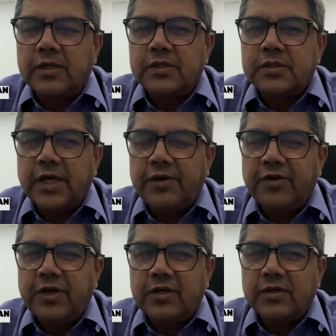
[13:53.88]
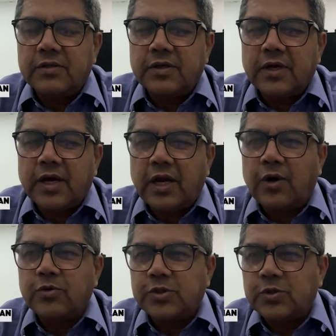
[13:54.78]
Saving
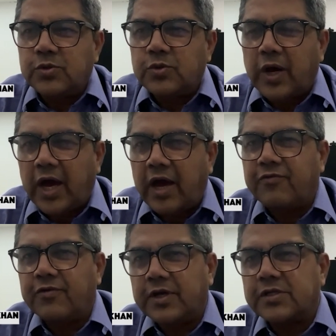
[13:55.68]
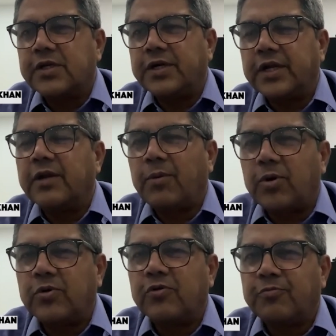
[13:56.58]
allows you to have a certain
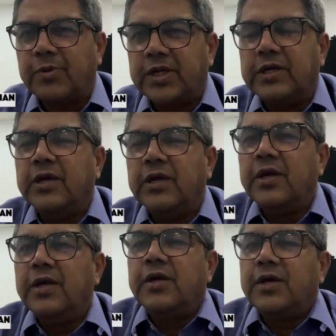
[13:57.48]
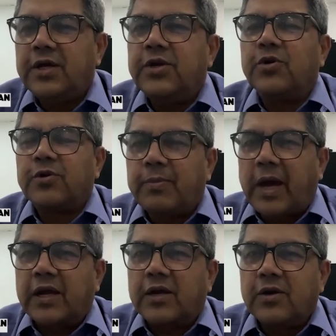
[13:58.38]
amount of money in your
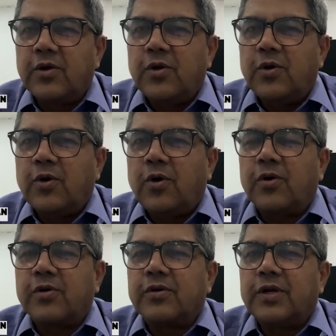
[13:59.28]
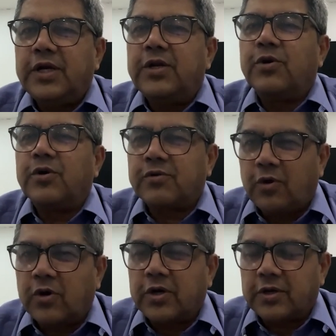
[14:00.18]
bank or in your
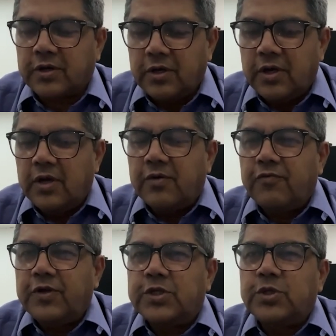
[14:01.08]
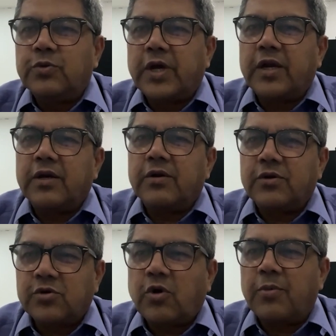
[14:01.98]
locker, which you can
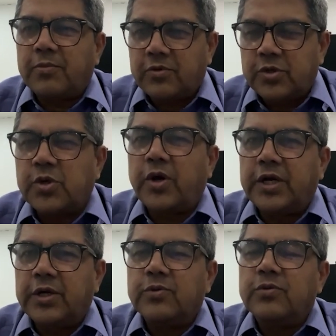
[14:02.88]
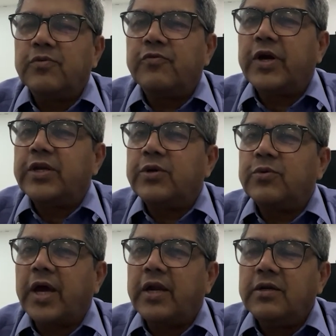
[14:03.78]
draw into when
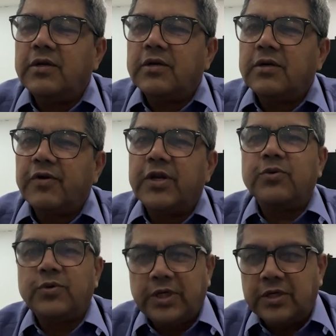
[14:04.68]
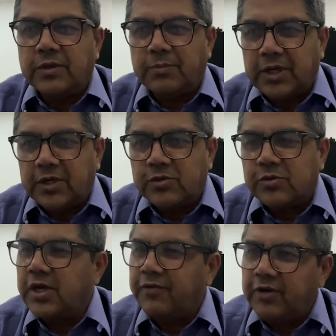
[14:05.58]
you need the money. So
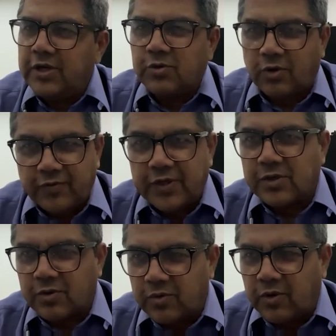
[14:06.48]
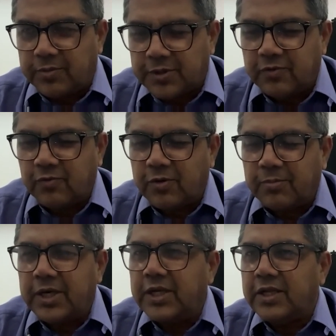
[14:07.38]
saving is always a good option.
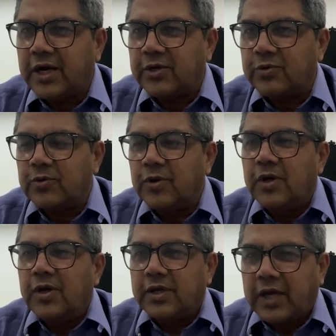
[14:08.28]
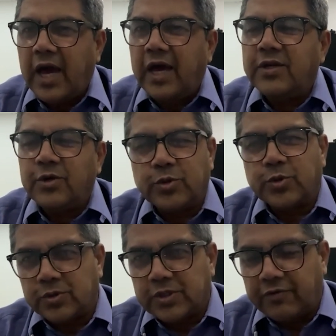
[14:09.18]
Money that you
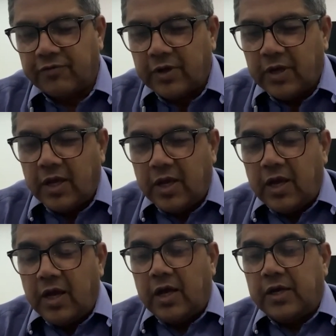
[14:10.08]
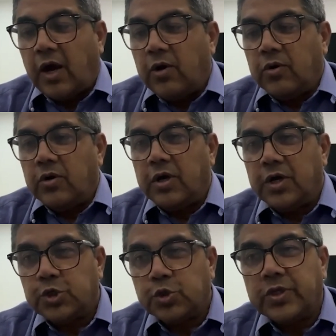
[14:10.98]
should save. Now,
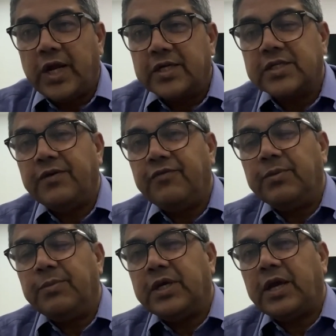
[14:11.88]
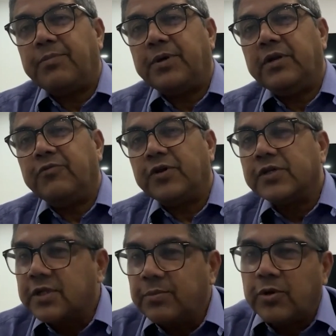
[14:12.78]
should that saving be kept in
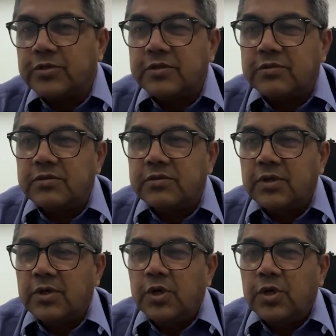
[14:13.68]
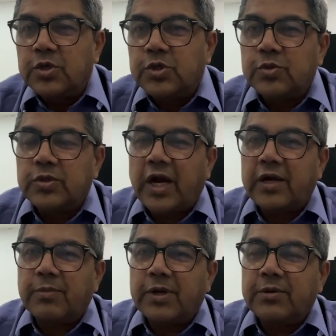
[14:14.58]
fixed deposits? Should
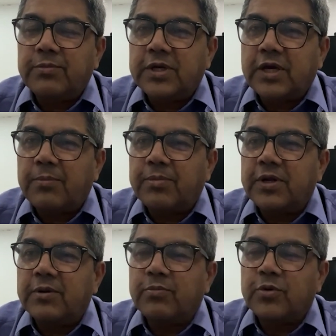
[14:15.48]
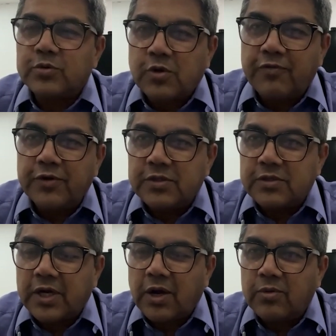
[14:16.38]
that money be kept in post
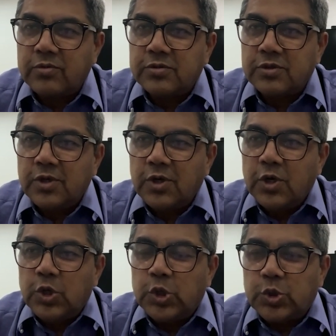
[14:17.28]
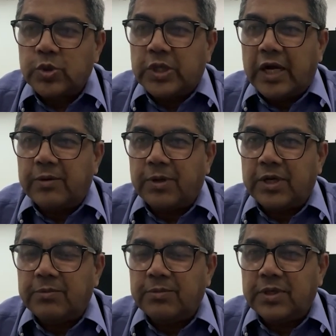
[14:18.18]
office accounts? Should that
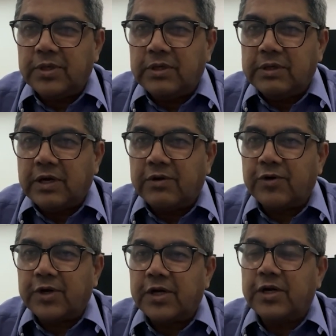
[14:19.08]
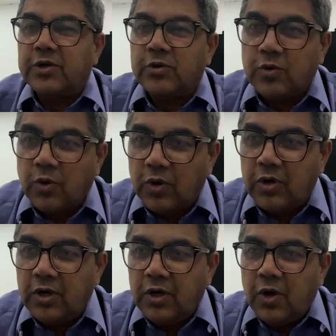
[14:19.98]
money be converted into
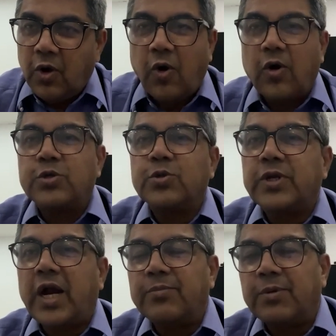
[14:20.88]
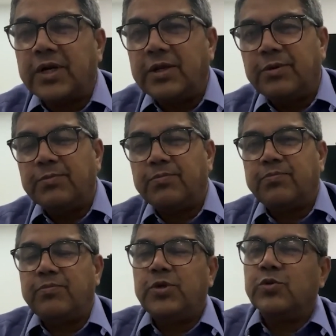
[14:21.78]
gold? Or should that money be
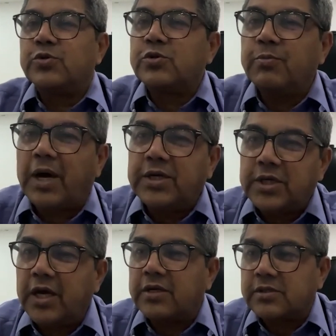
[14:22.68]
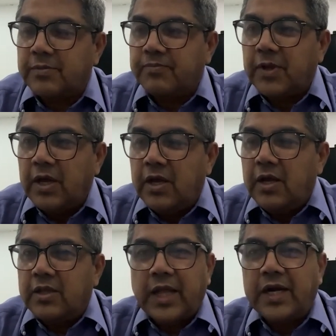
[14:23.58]
used to buy shares?
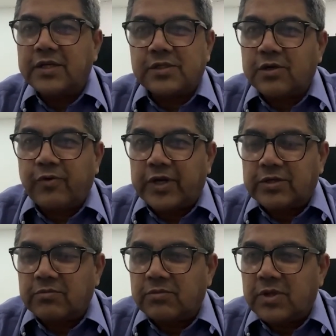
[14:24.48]
That is the question.